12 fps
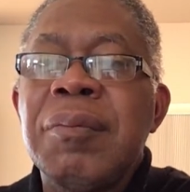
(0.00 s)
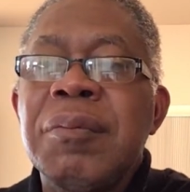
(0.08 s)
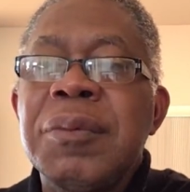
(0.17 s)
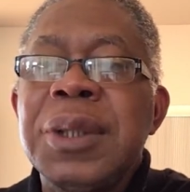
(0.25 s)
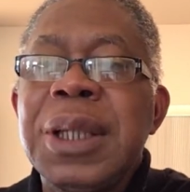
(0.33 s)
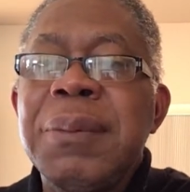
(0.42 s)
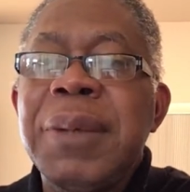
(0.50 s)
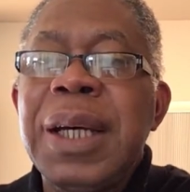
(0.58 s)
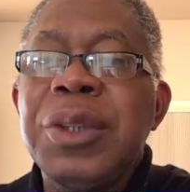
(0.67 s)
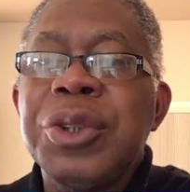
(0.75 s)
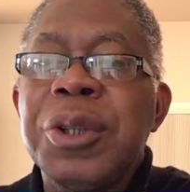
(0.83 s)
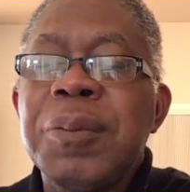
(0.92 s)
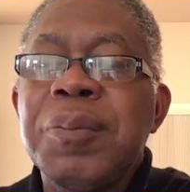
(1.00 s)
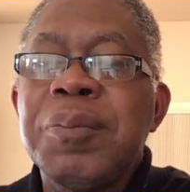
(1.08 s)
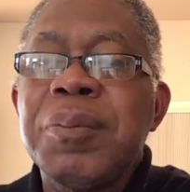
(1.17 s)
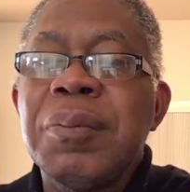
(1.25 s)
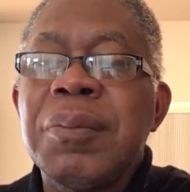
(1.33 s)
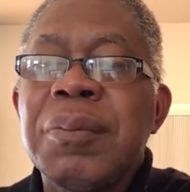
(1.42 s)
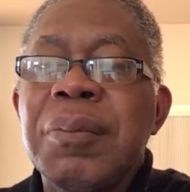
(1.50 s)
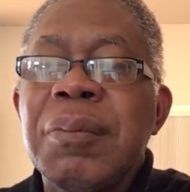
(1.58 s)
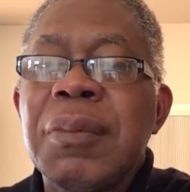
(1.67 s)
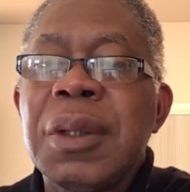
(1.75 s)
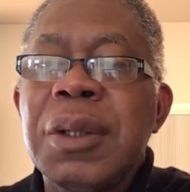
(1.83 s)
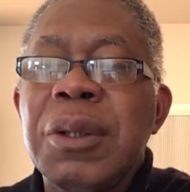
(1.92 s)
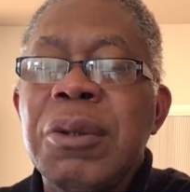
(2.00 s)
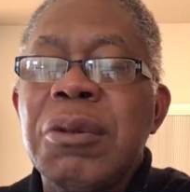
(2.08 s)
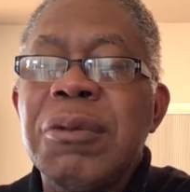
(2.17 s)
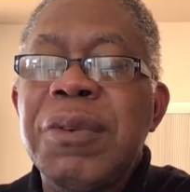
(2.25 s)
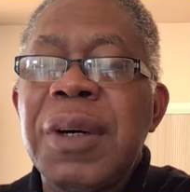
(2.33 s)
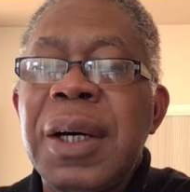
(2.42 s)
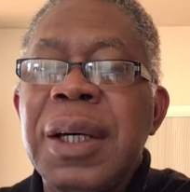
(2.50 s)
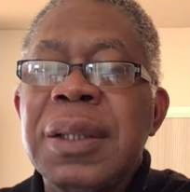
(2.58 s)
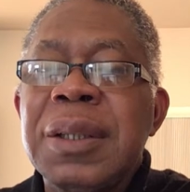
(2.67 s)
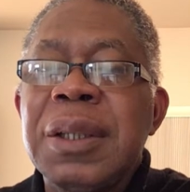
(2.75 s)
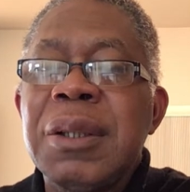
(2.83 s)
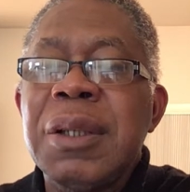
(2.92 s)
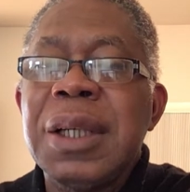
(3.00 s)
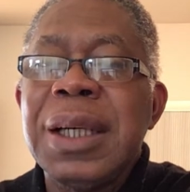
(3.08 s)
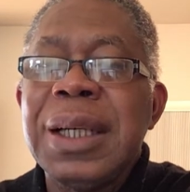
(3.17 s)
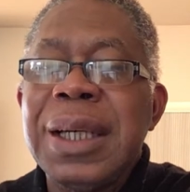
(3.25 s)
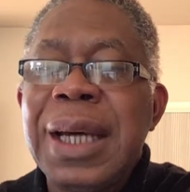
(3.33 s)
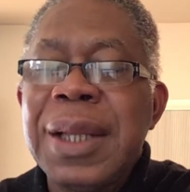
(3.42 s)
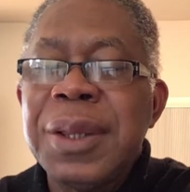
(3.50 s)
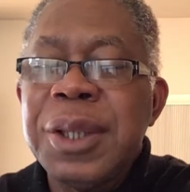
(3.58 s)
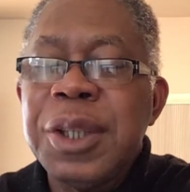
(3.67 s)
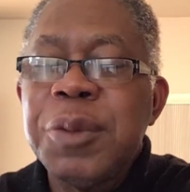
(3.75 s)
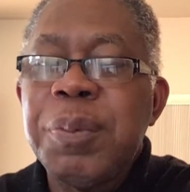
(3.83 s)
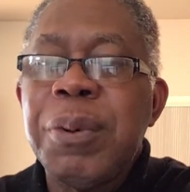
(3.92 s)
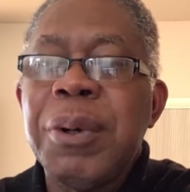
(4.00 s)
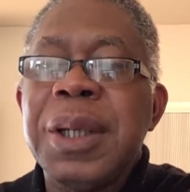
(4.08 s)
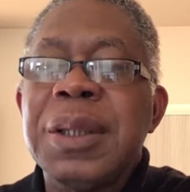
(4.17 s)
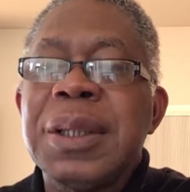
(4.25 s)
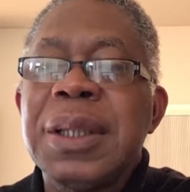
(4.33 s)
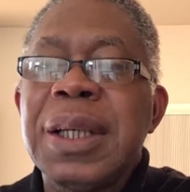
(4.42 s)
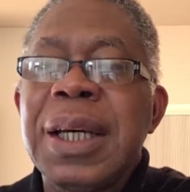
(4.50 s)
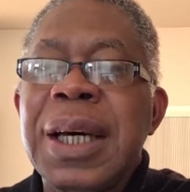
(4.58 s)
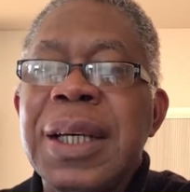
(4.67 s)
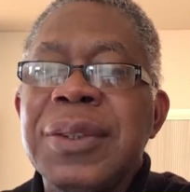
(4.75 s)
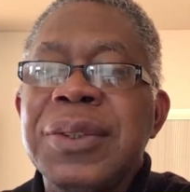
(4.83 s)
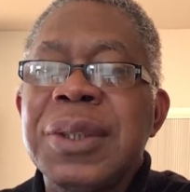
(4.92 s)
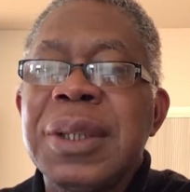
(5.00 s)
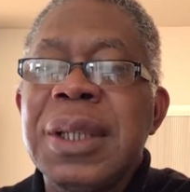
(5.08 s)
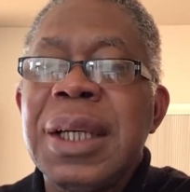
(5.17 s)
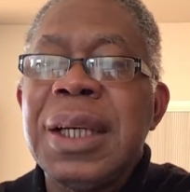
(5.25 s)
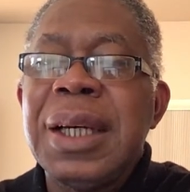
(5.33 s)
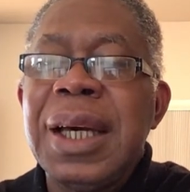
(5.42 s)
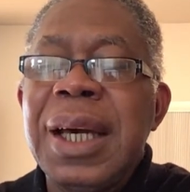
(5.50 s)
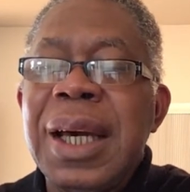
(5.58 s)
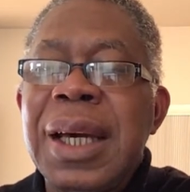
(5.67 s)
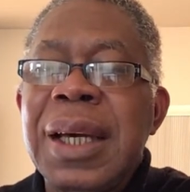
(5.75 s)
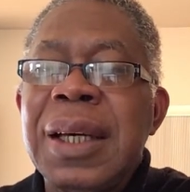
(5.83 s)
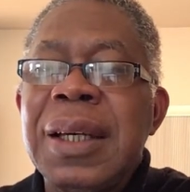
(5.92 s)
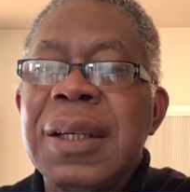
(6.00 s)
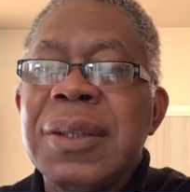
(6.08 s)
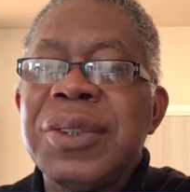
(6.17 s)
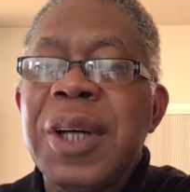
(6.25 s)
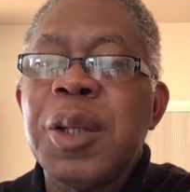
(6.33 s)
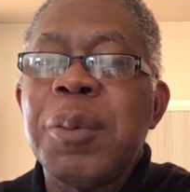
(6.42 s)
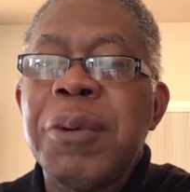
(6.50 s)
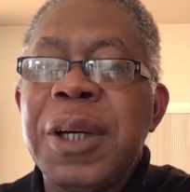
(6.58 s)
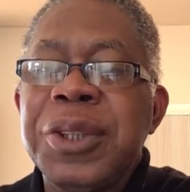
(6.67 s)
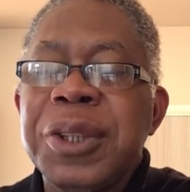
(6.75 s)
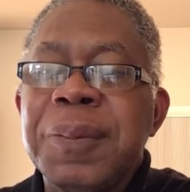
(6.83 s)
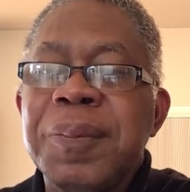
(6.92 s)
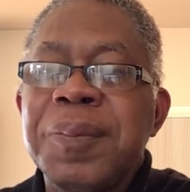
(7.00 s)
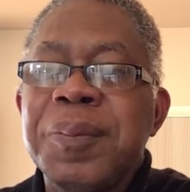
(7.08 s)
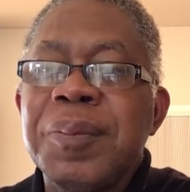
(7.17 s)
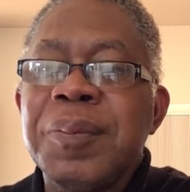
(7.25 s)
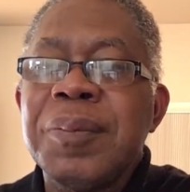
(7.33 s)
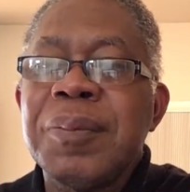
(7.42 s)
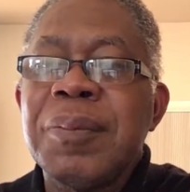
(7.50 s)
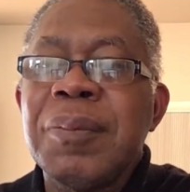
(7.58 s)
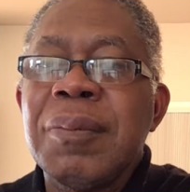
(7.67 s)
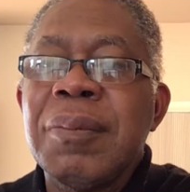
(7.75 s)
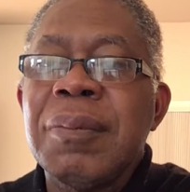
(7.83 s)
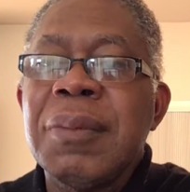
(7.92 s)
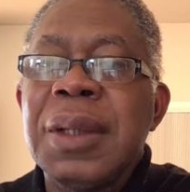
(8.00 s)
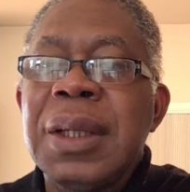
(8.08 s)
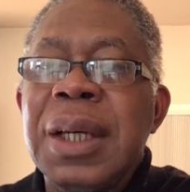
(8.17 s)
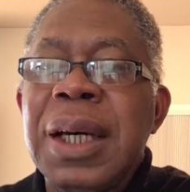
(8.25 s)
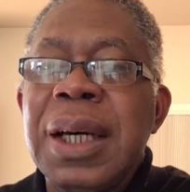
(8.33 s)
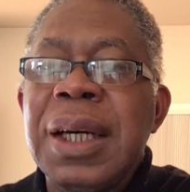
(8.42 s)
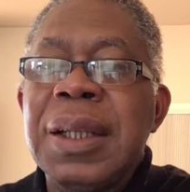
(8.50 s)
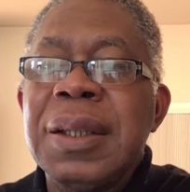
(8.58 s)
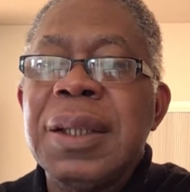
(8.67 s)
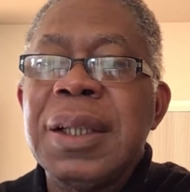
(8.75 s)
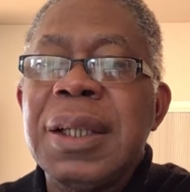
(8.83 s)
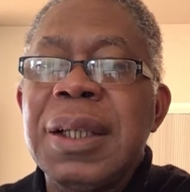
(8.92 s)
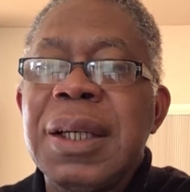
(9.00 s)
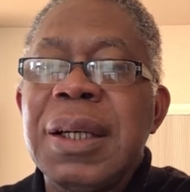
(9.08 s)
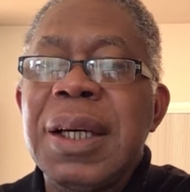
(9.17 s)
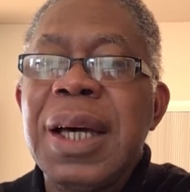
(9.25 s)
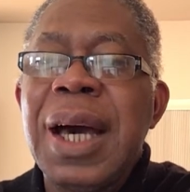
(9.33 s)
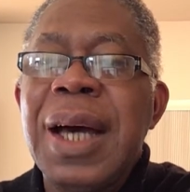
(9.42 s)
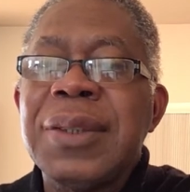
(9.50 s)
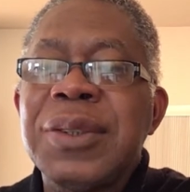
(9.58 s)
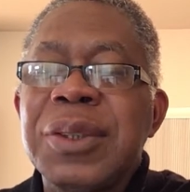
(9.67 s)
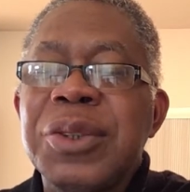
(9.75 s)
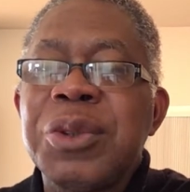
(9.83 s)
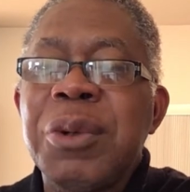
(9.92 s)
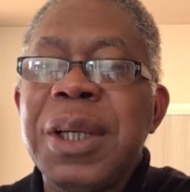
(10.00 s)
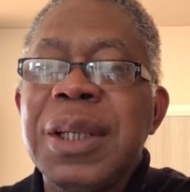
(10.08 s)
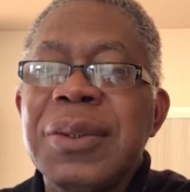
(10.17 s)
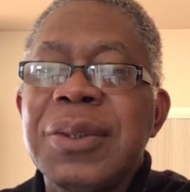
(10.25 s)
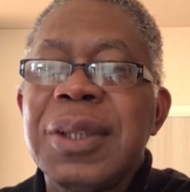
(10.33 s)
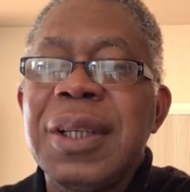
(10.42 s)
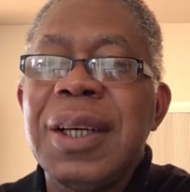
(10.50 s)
D major you will find at this point as a celebration. And as the strings